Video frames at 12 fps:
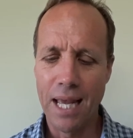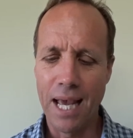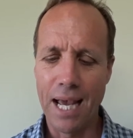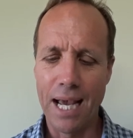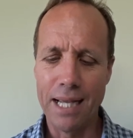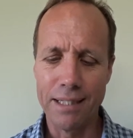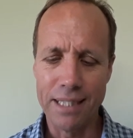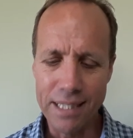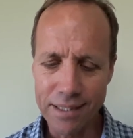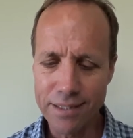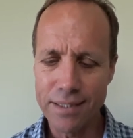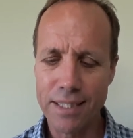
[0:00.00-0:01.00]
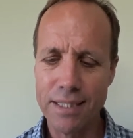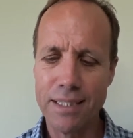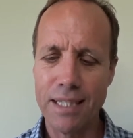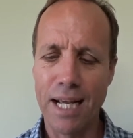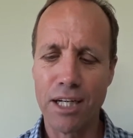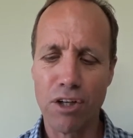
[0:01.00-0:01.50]
And he
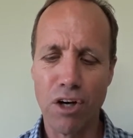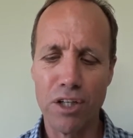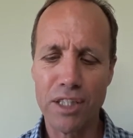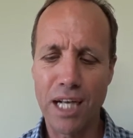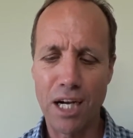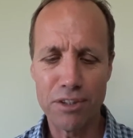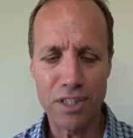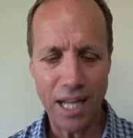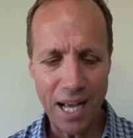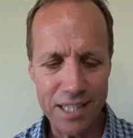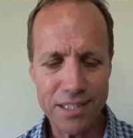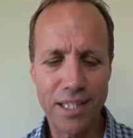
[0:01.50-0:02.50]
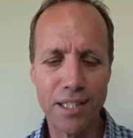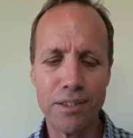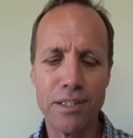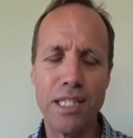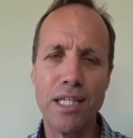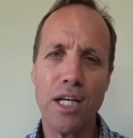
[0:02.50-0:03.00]
sinned and God counted us
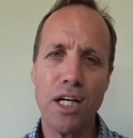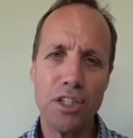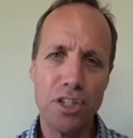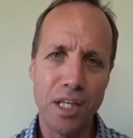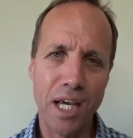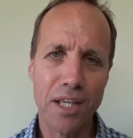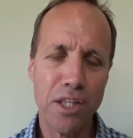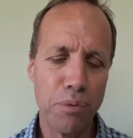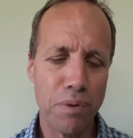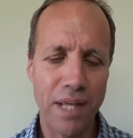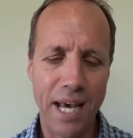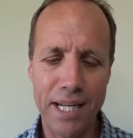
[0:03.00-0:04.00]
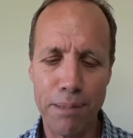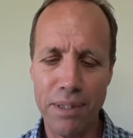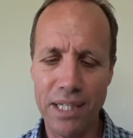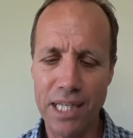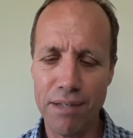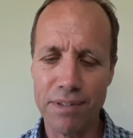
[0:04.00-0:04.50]
guilty together with Adam
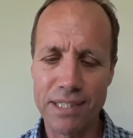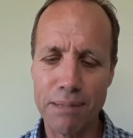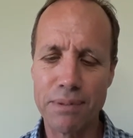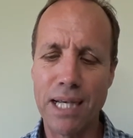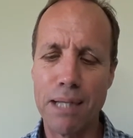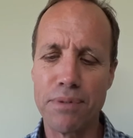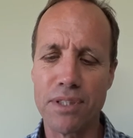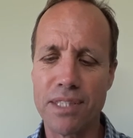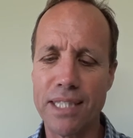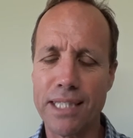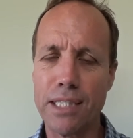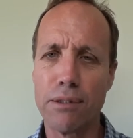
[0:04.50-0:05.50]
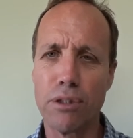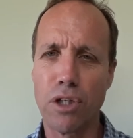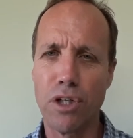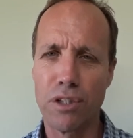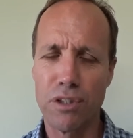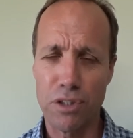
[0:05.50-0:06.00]
and Eve. Sometimes this technical
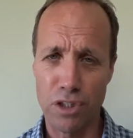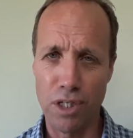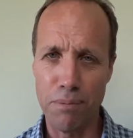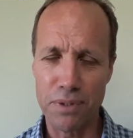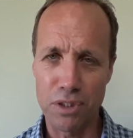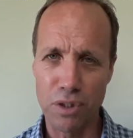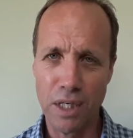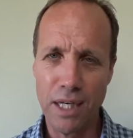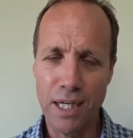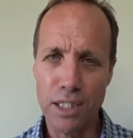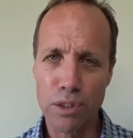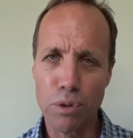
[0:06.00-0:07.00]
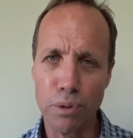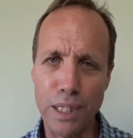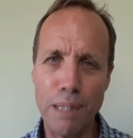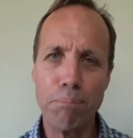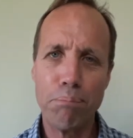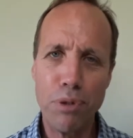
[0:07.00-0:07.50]
term is called
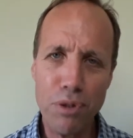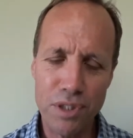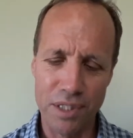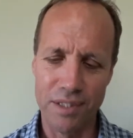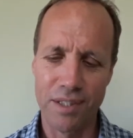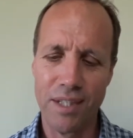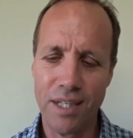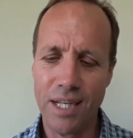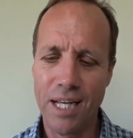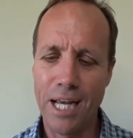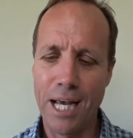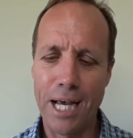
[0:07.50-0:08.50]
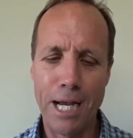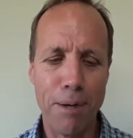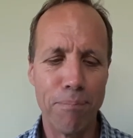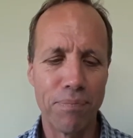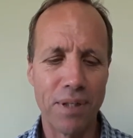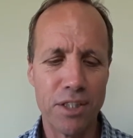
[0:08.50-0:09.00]
imputed.
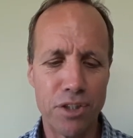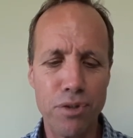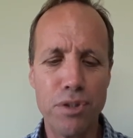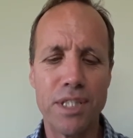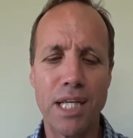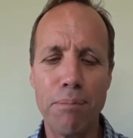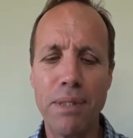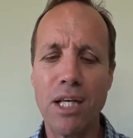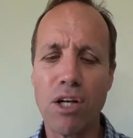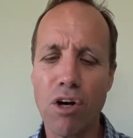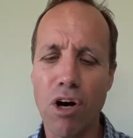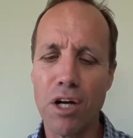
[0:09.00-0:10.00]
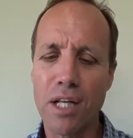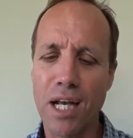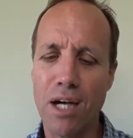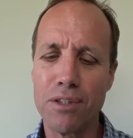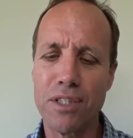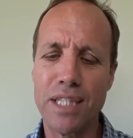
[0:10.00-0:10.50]
It's used here meaning God
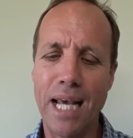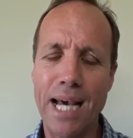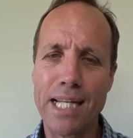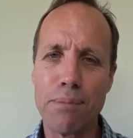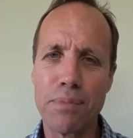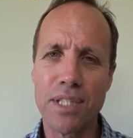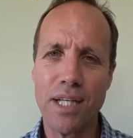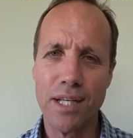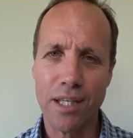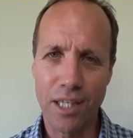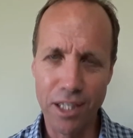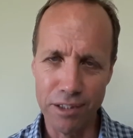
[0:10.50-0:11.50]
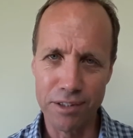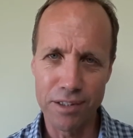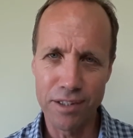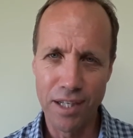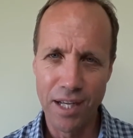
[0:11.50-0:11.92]
counted Adam's guilt